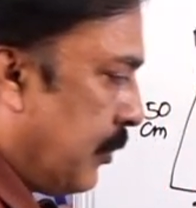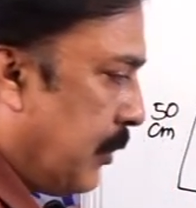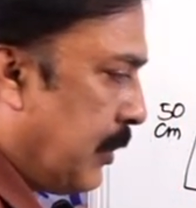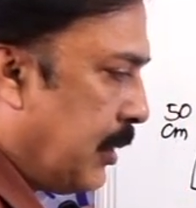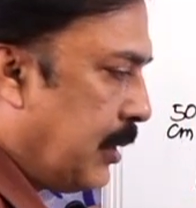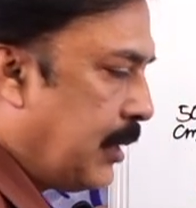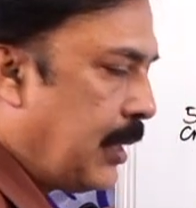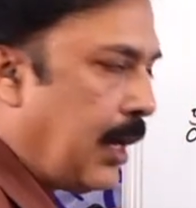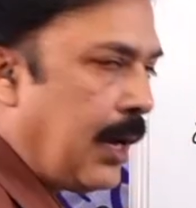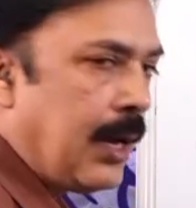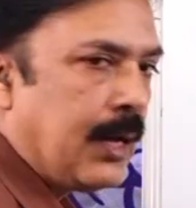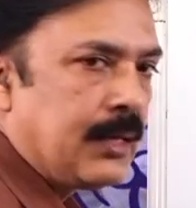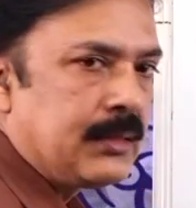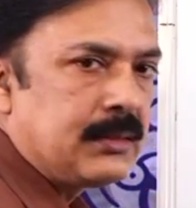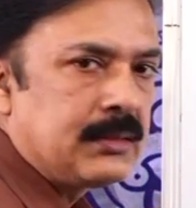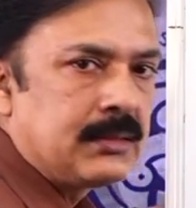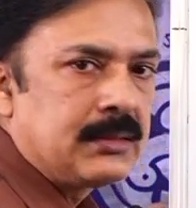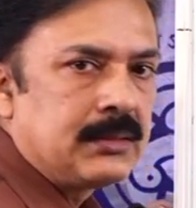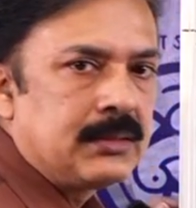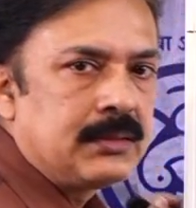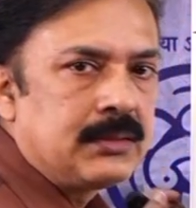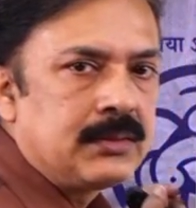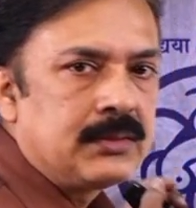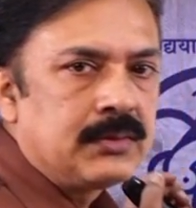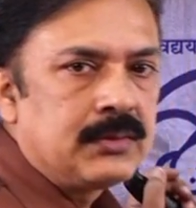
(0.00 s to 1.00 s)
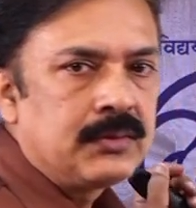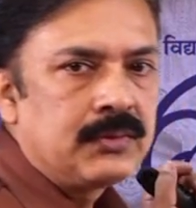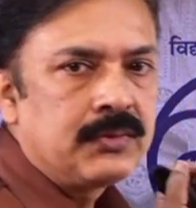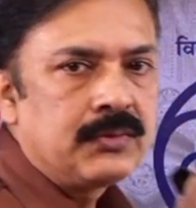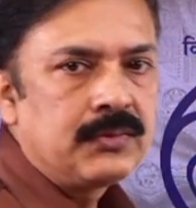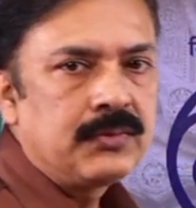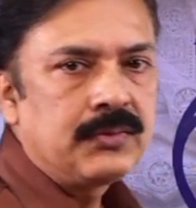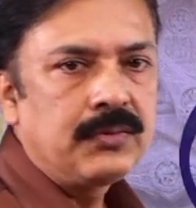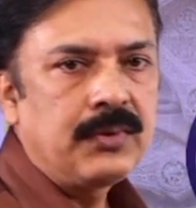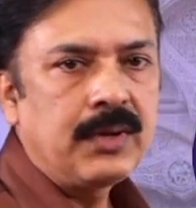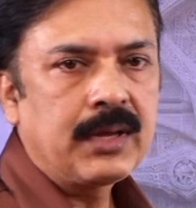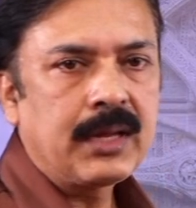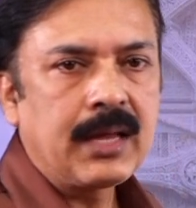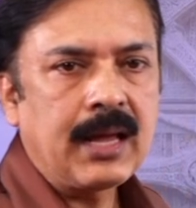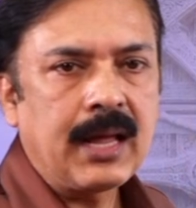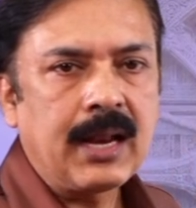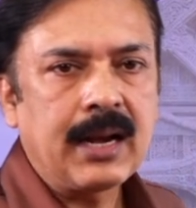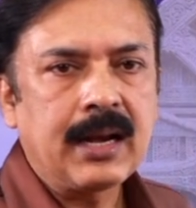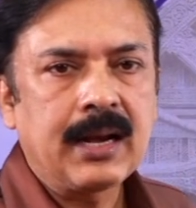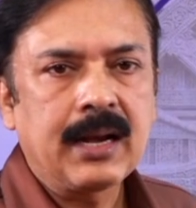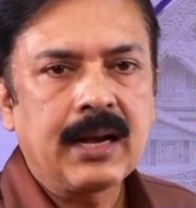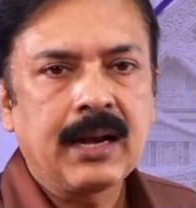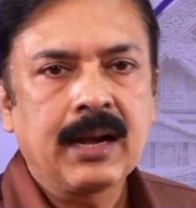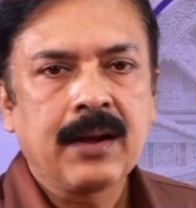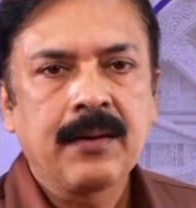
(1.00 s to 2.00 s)
Thus, we
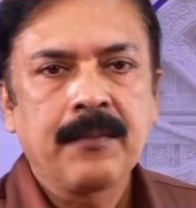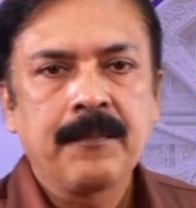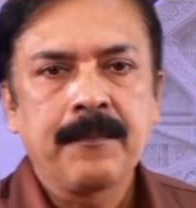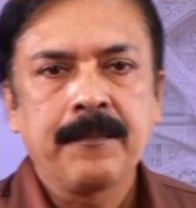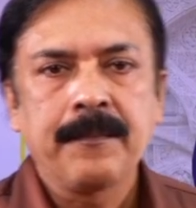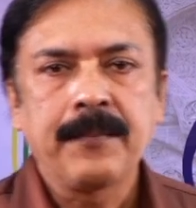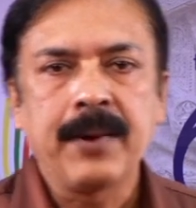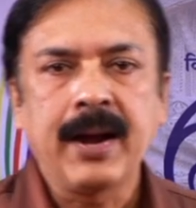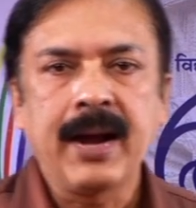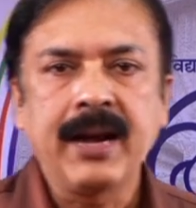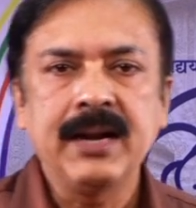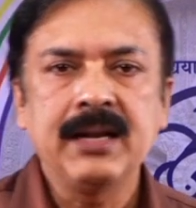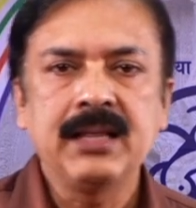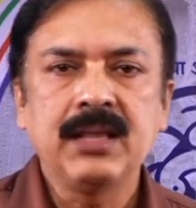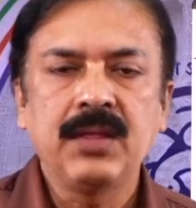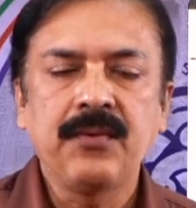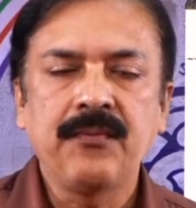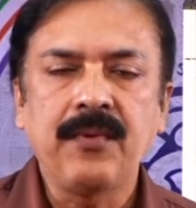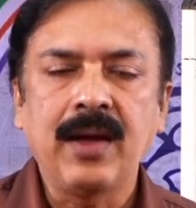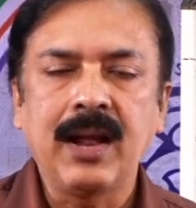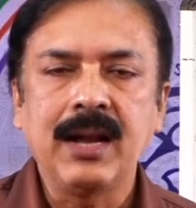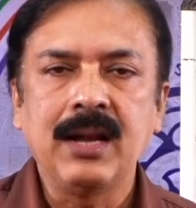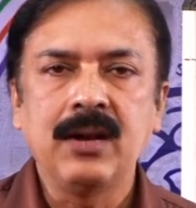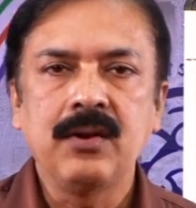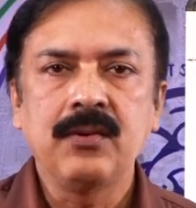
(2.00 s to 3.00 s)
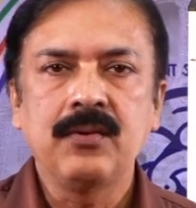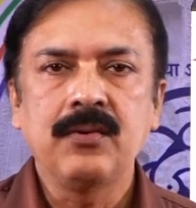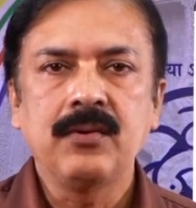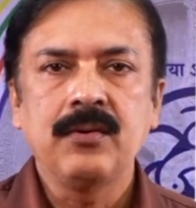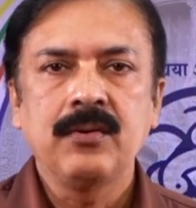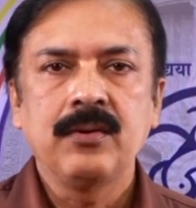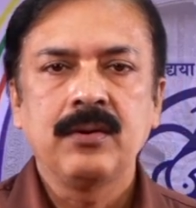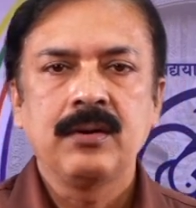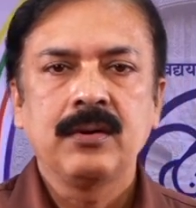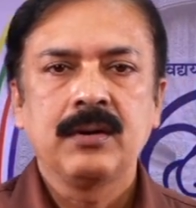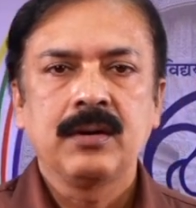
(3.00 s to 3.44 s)
can find the value